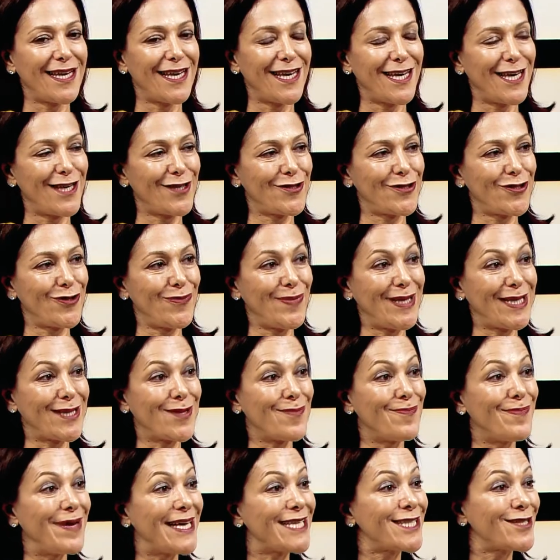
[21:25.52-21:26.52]
is to be the
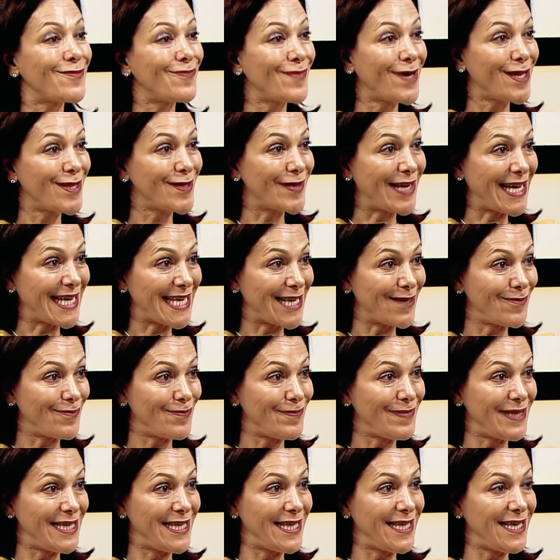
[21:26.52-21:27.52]
best mother I can
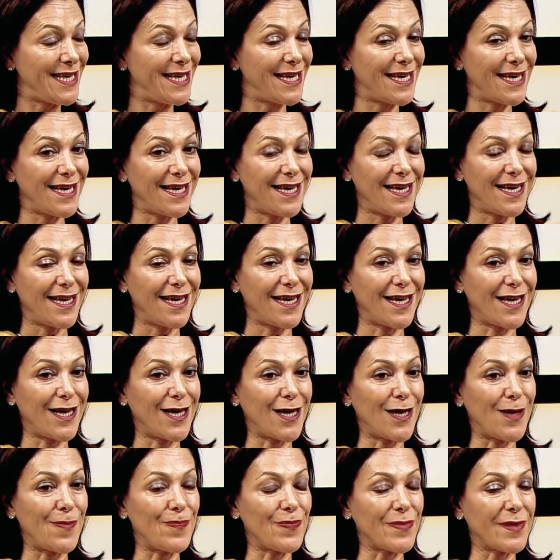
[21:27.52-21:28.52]
be,
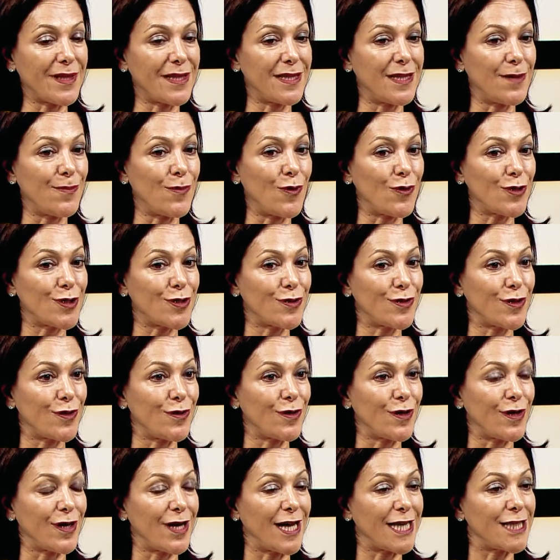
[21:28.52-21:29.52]
the most
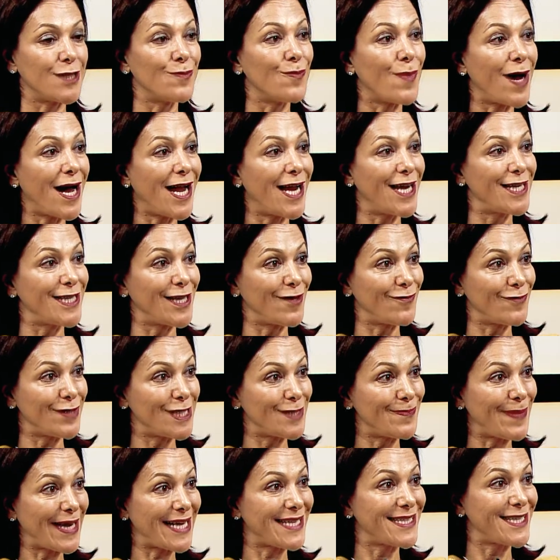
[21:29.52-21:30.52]
admired and
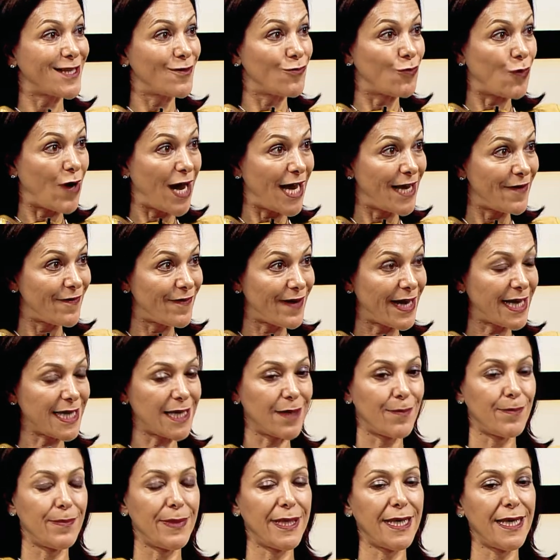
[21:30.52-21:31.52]
respected wife I
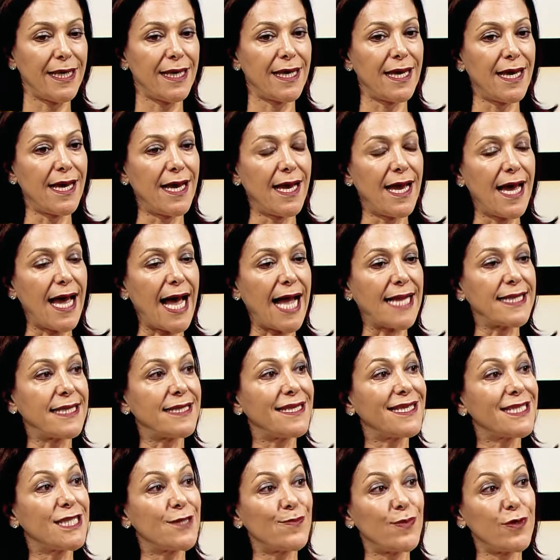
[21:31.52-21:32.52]
can be, and an
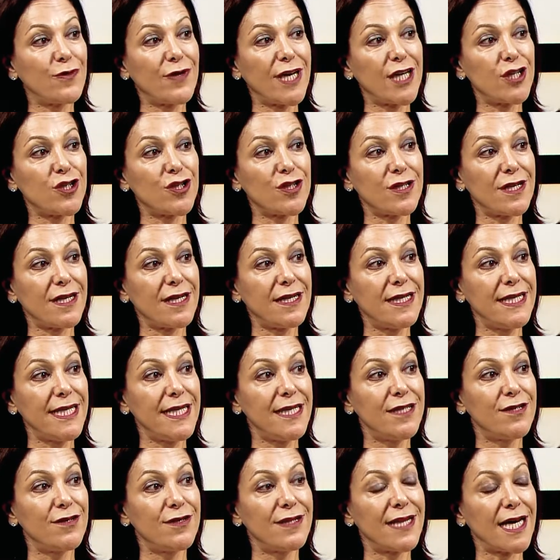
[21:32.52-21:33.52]
inspirational
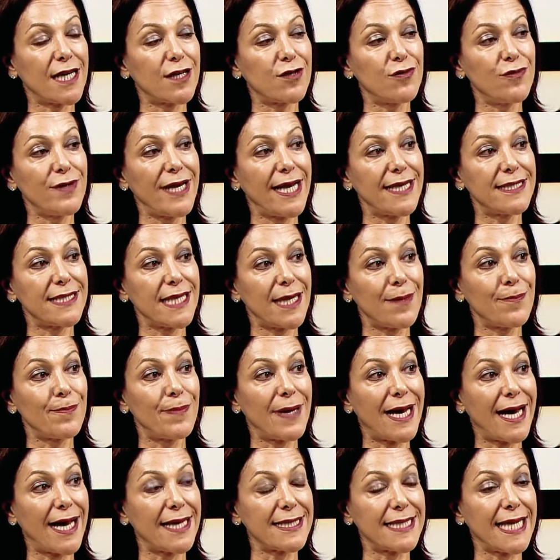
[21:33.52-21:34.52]
leader that creates
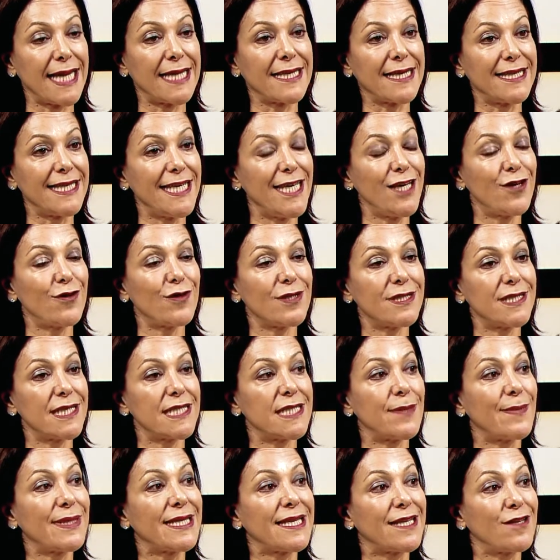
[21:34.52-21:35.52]
impact in an ecosystem
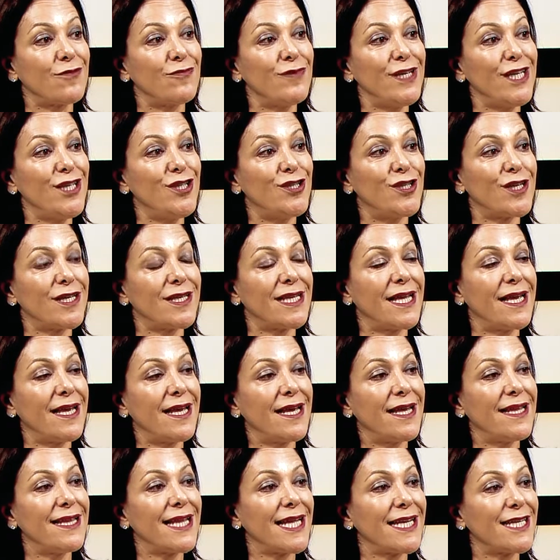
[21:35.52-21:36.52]
and in a region
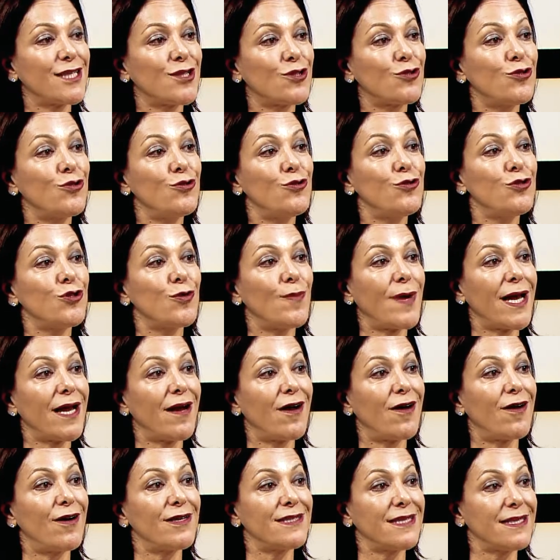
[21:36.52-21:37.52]
that is true to my
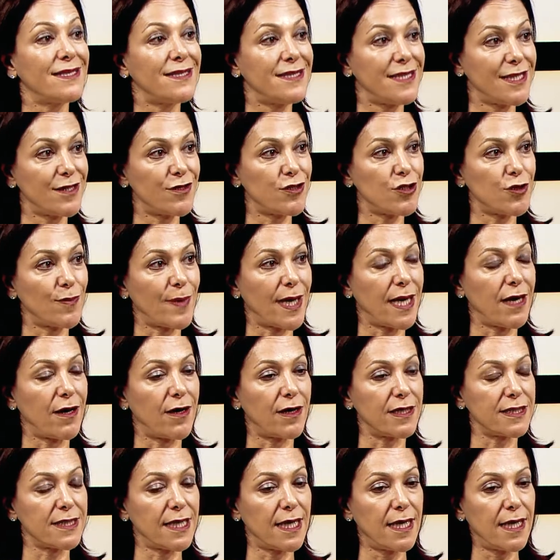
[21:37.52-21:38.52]
heart and dear to my heart.